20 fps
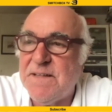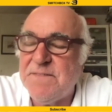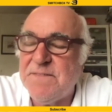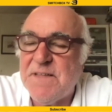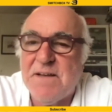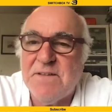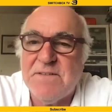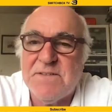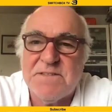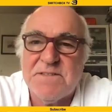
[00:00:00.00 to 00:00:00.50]

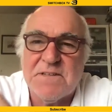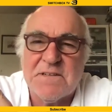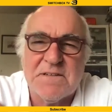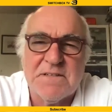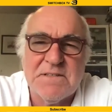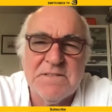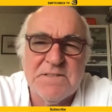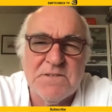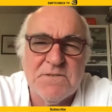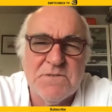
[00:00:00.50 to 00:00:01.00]

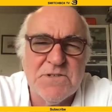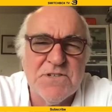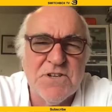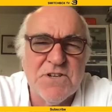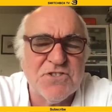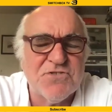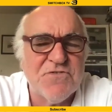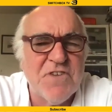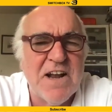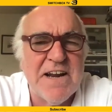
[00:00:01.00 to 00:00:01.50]
an
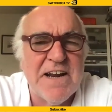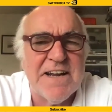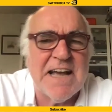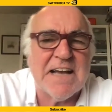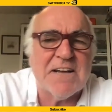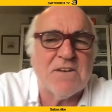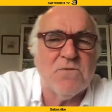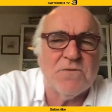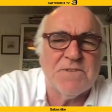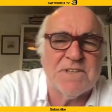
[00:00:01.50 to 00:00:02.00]
Australian
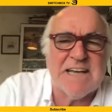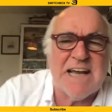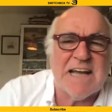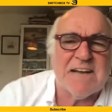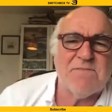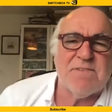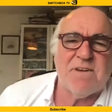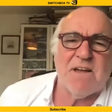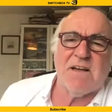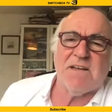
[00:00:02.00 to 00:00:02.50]
act called the
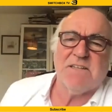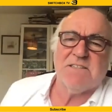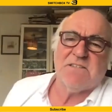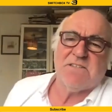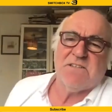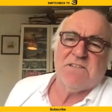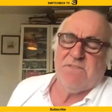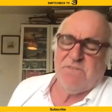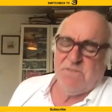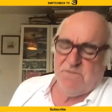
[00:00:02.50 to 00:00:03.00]
Gadflies. I
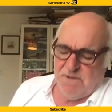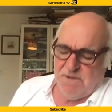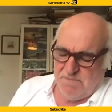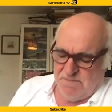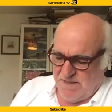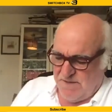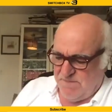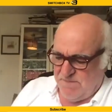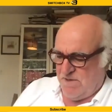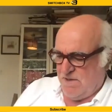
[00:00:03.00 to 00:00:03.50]
don't even remember
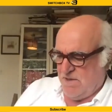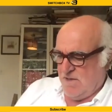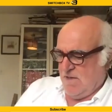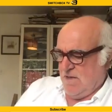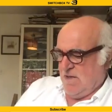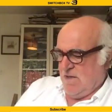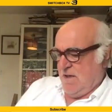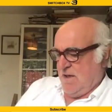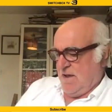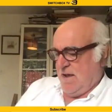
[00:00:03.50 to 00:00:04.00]
them.
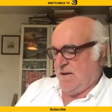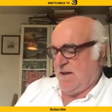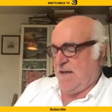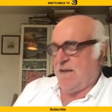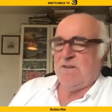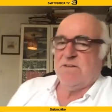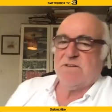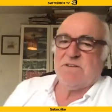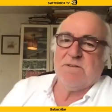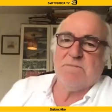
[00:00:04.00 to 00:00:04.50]
And they
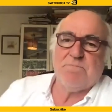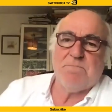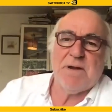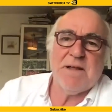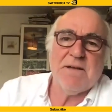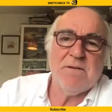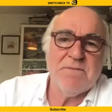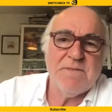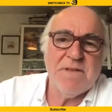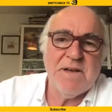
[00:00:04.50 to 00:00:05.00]
used to
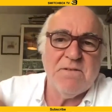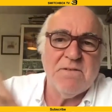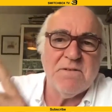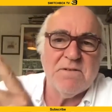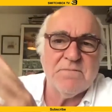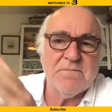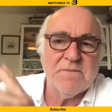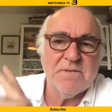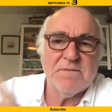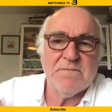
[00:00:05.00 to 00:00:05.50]
play, they're
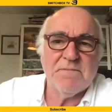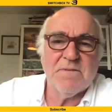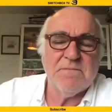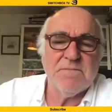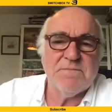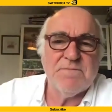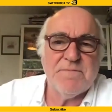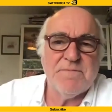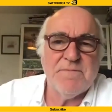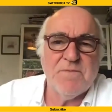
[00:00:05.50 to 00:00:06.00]

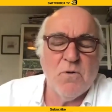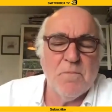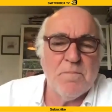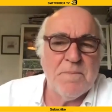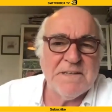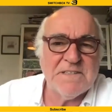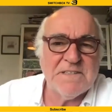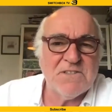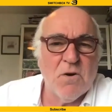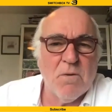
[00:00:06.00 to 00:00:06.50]
a
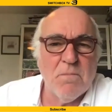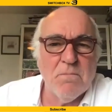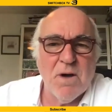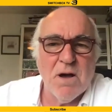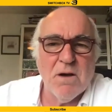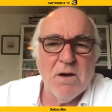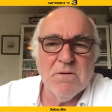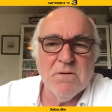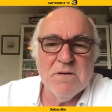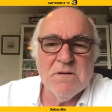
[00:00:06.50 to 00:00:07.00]
four-piece
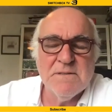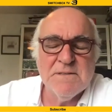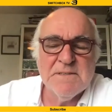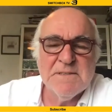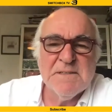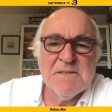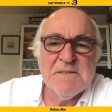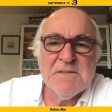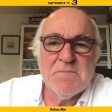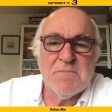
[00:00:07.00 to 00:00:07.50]
combo,
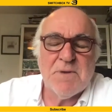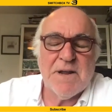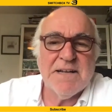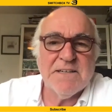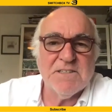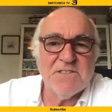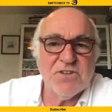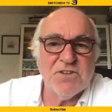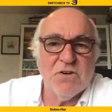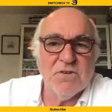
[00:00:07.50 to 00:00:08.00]

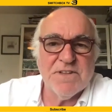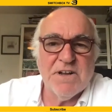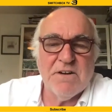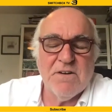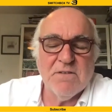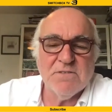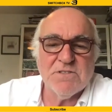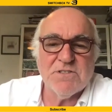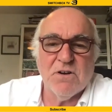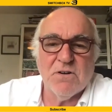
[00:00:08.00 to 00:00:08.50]
playing their
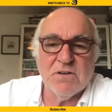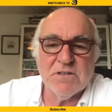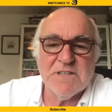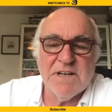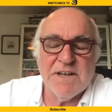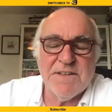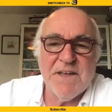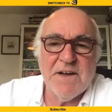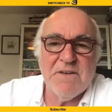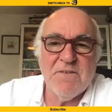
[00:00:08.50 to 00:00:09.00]
own songs.
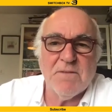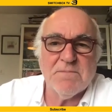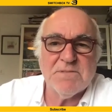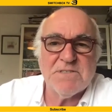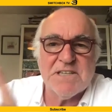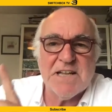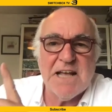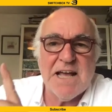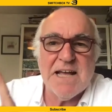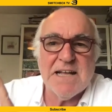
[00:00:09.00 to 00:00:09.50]
And they were
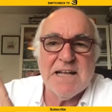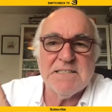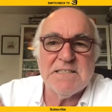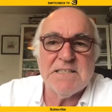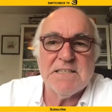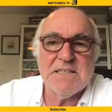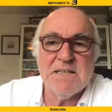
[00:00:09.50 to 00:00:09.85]
upstairs